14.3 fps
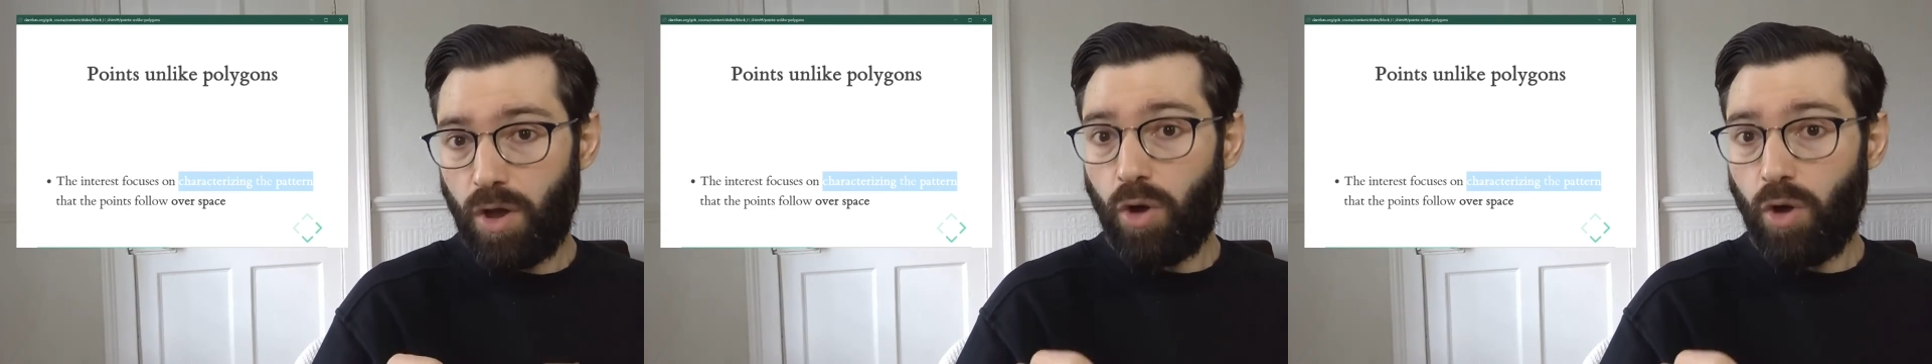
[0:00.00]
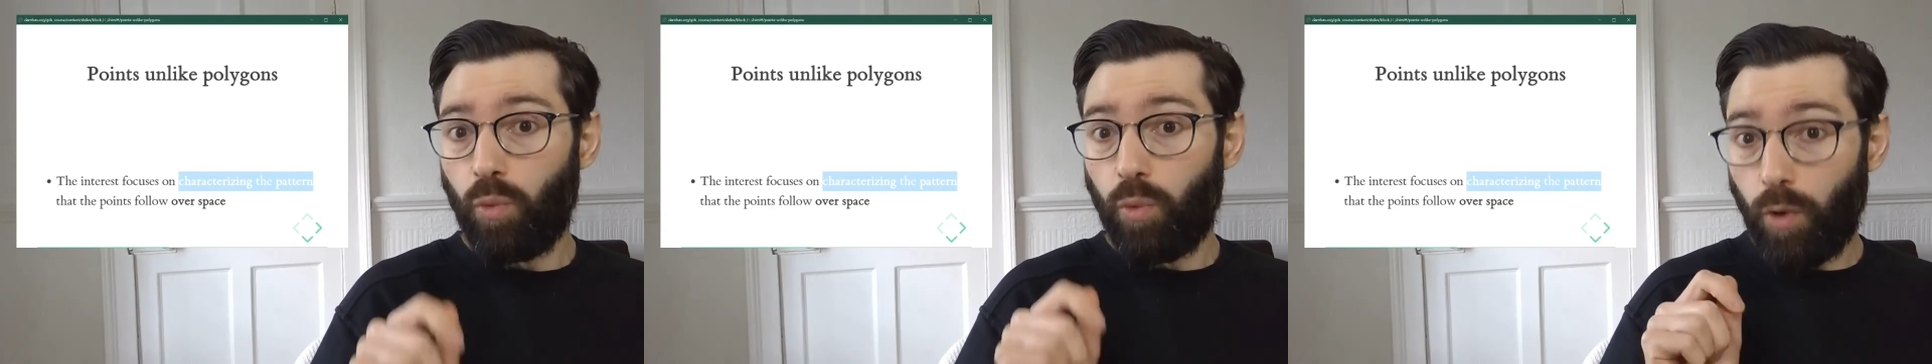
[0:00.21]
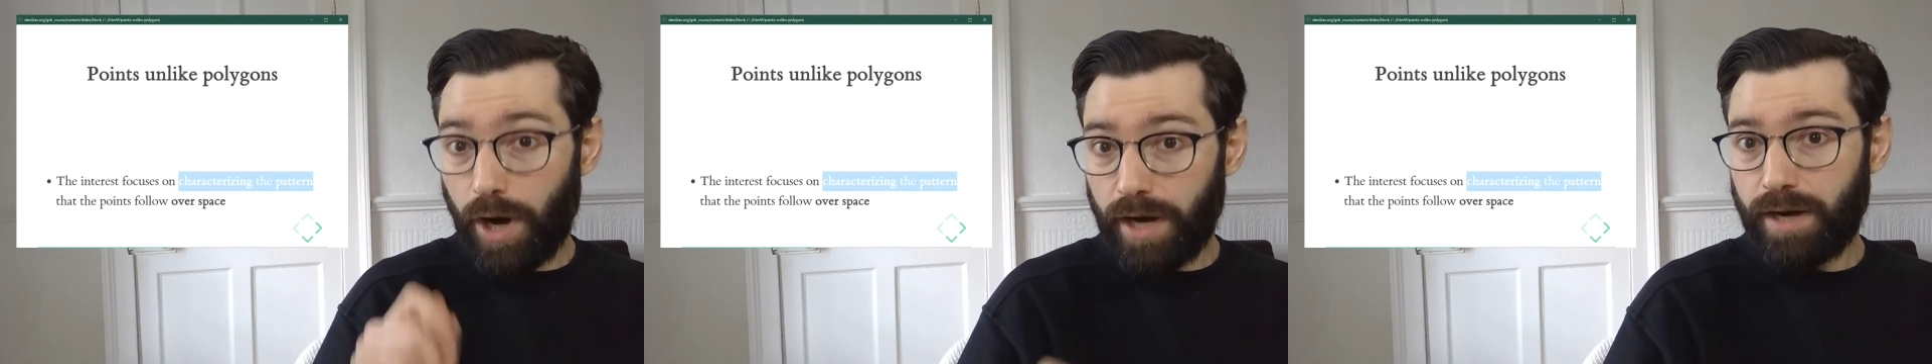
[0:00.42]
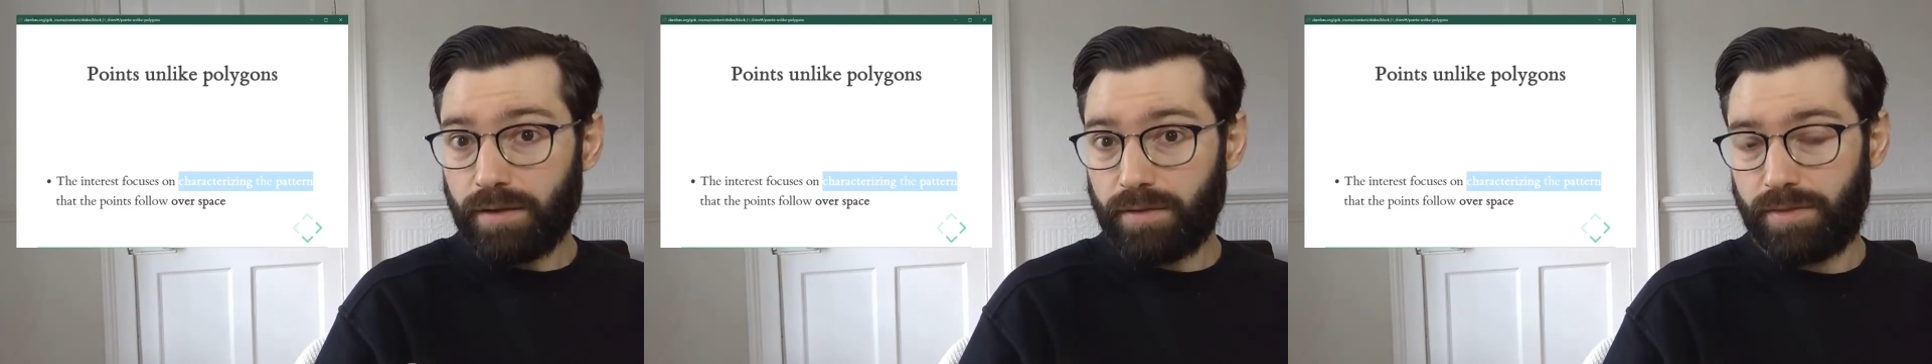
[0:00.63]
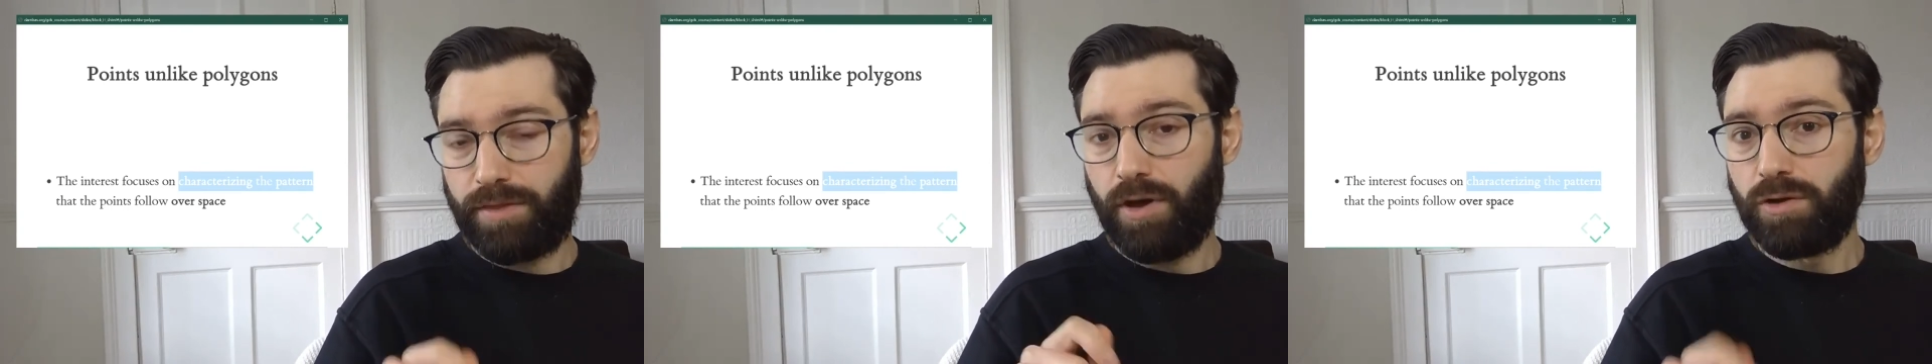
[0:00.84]
where
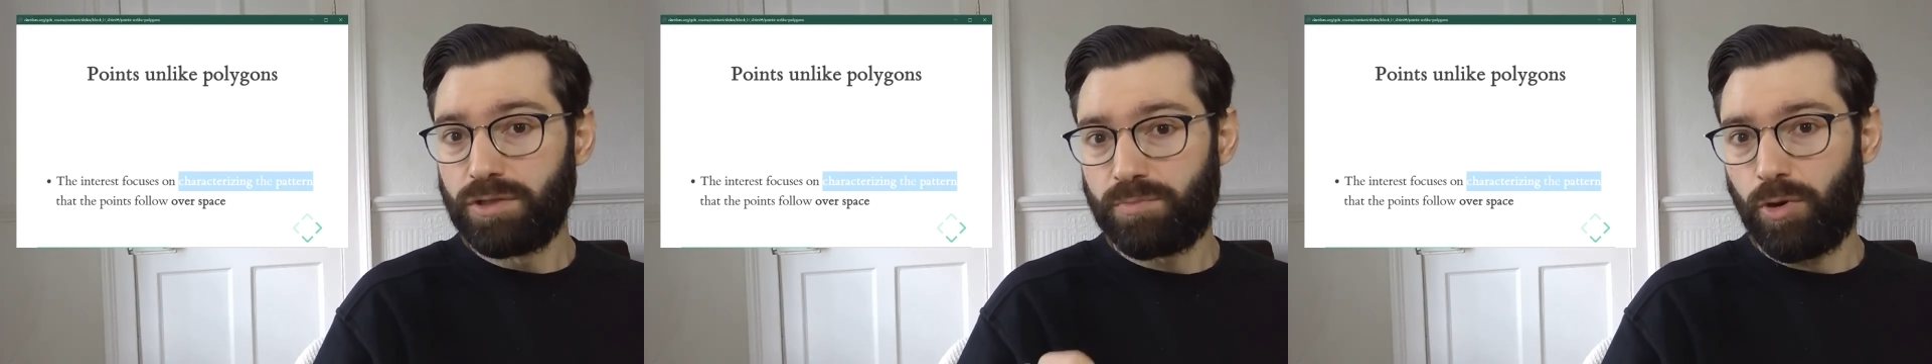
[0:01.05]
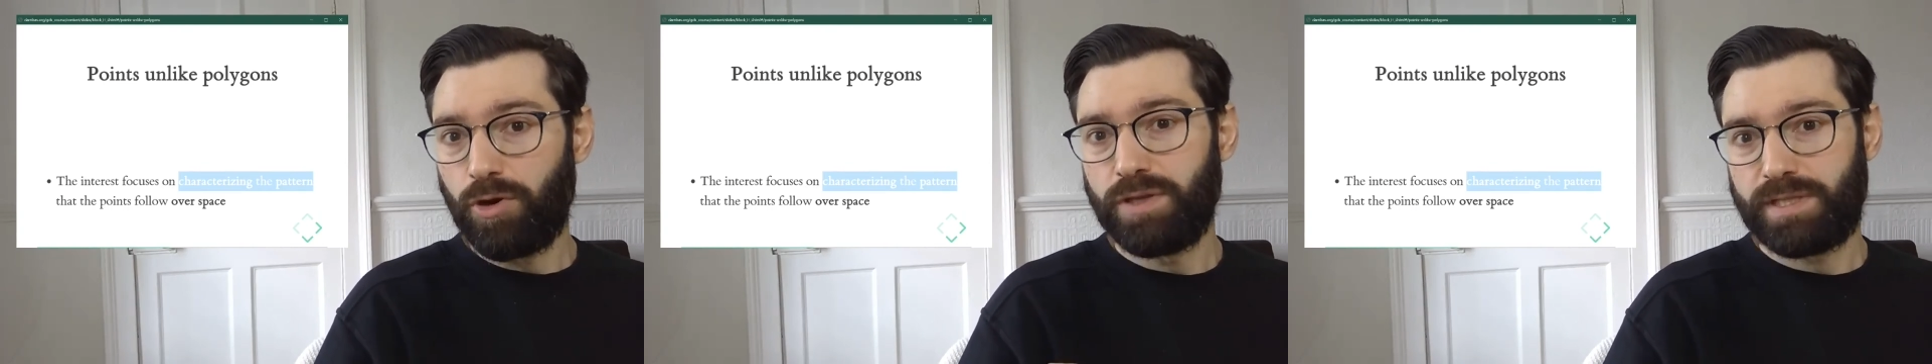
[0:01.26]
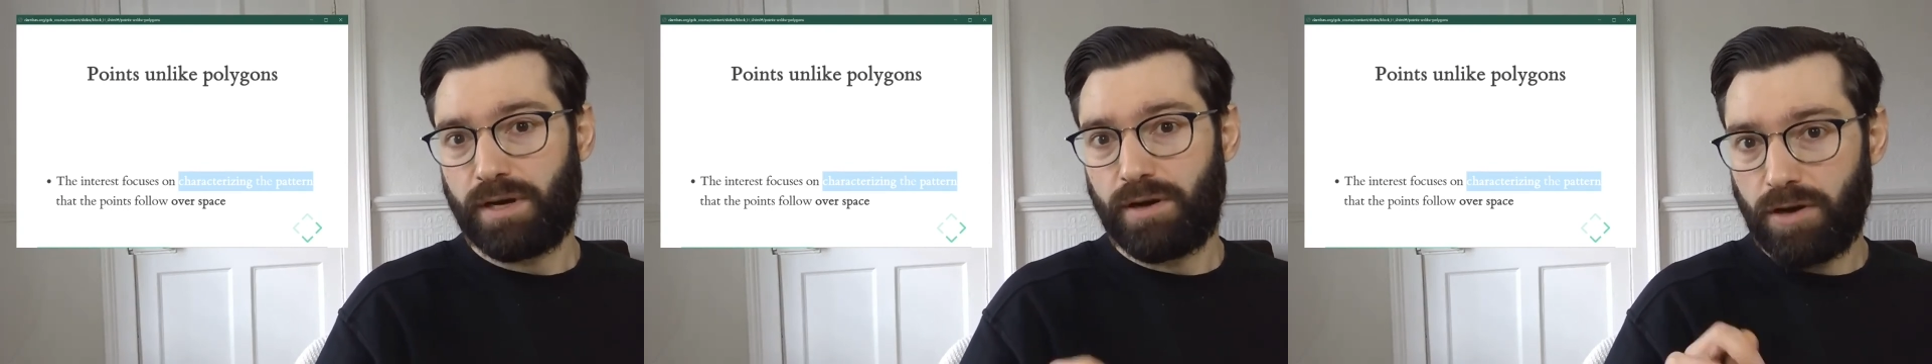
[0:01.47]
those points are